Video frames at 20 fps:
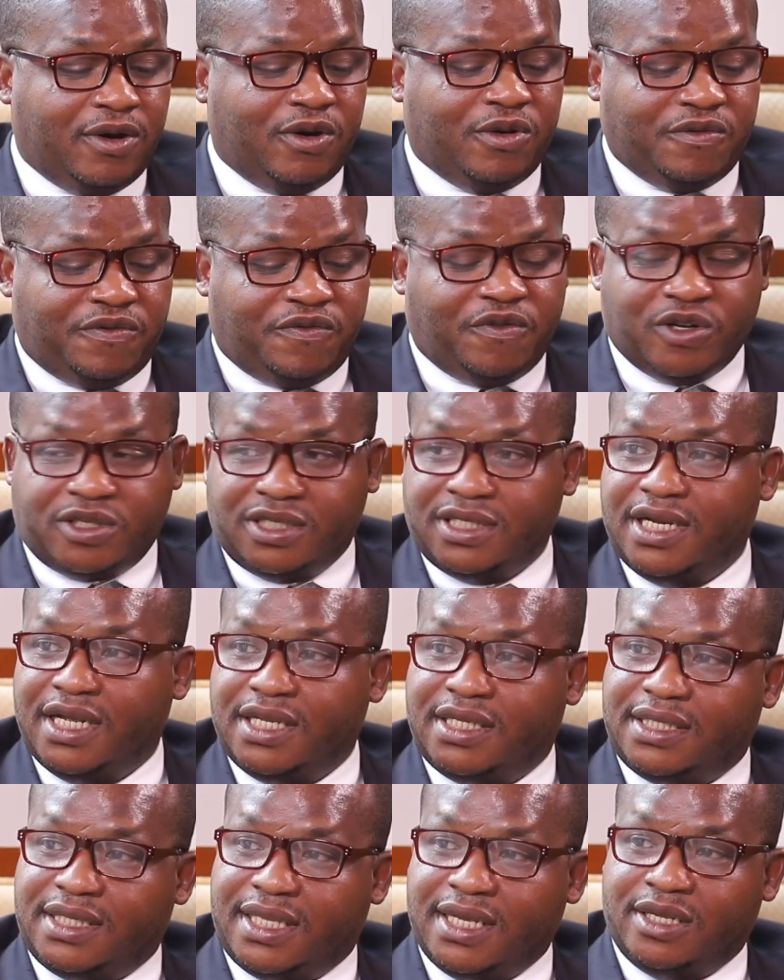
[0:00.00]

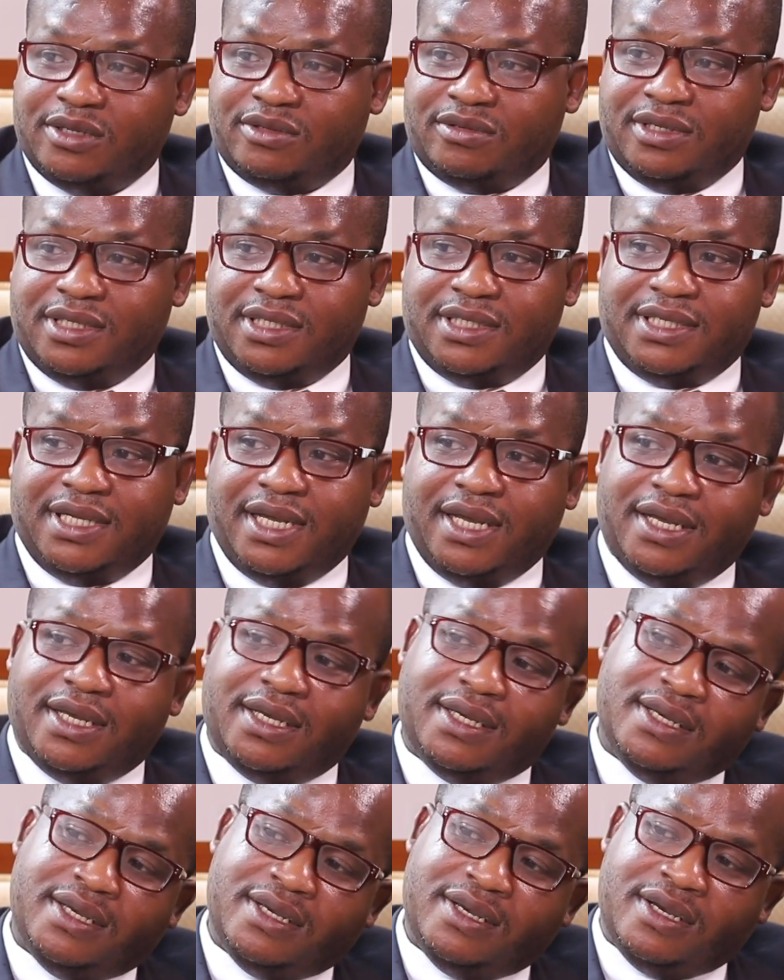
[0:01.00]
unfortunate things when I
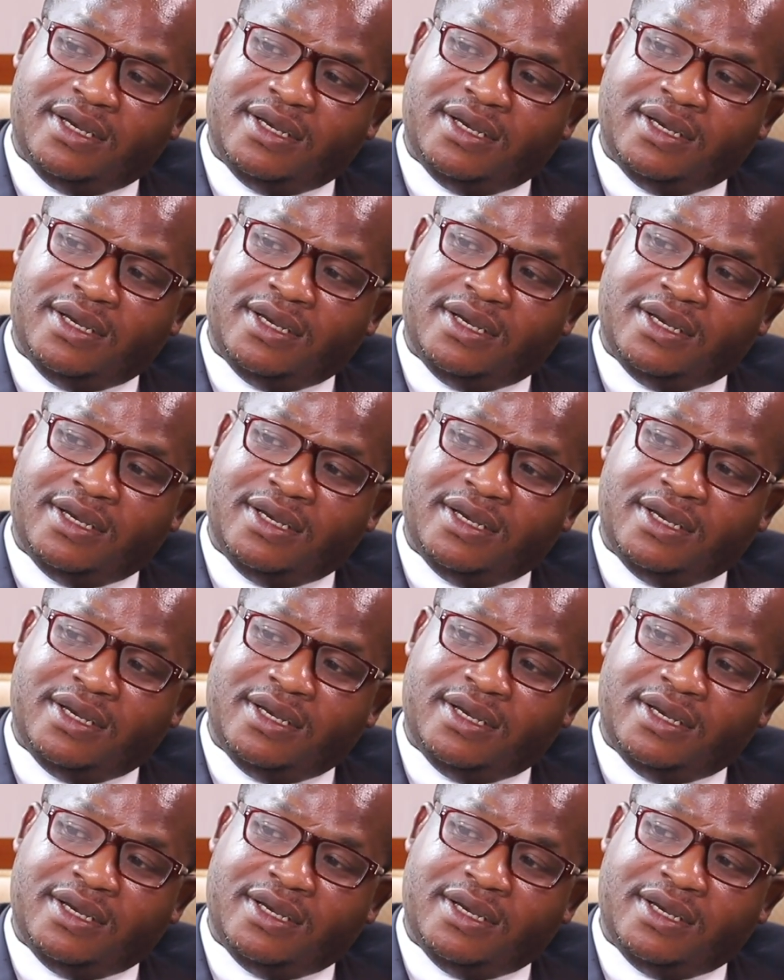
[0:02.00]
say